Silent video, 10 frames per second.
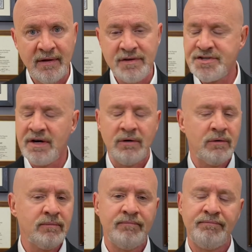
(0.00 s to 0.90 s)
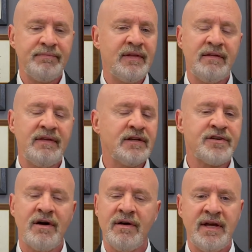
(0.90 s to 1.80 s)
So the
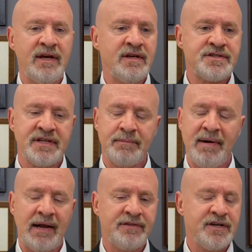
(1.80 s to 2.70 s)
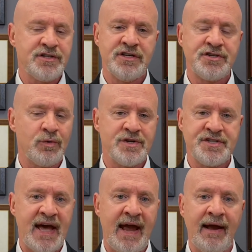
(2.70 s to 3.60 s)
attorneys and the politicians who are
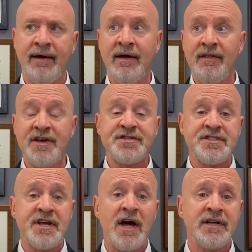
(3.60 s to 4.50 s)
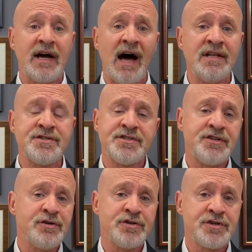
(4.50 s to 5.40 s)
saying this is an
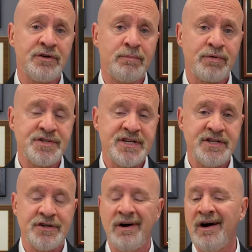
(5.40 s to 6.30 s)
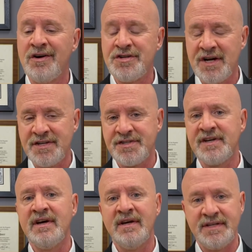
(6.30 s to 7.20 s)
unconstitutional procedure are just
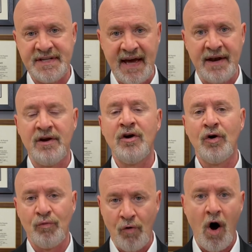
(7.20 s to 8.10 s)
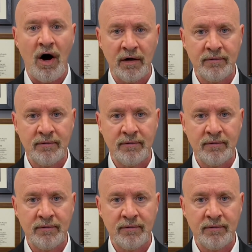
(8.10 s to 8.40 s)
dead wrong.